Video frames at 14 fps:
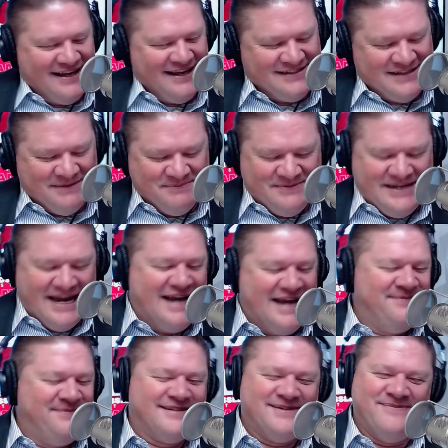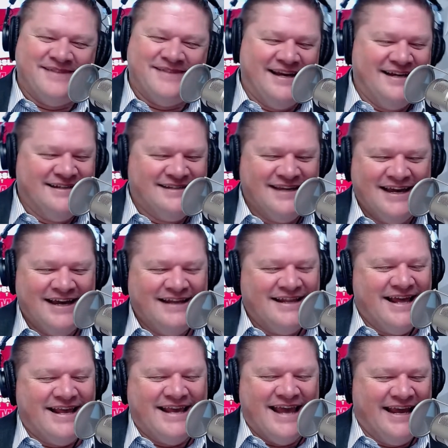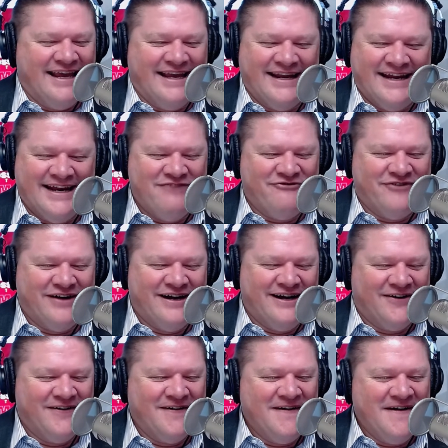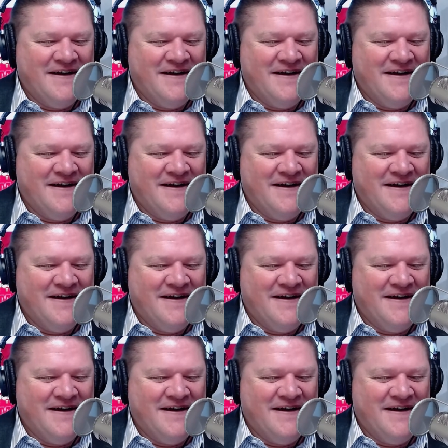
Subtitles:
Sometimes some things, they can't get any funnier.